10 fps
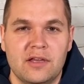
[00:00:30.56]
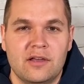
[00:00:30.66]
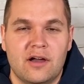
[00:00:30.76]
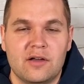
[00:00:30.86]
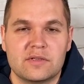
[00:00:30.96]

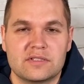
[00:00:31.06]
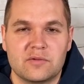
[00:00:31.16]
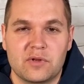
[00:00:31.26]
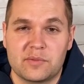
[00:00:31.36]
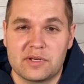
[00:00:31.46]
Obviously,
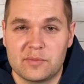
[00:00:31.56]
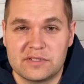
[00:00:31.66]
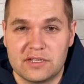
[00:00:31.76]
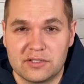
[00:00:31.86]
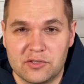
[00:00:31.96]
what I'm going to be
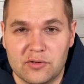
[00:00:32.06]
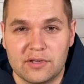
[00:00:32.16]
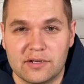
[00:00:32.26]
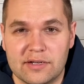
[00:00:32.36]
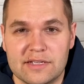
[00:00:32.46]
telling you
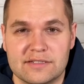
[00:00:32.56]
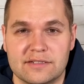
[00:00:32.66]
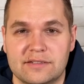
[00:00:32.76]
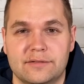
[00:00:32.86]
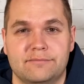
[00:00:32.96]
here
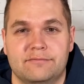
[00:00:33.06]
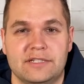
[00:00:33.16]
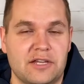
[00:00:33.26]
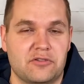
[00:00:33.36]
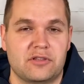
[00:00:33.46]
isn't
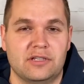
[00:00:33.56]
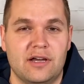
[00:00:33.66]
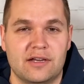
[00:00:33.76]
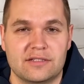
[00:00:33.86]
letter of the law.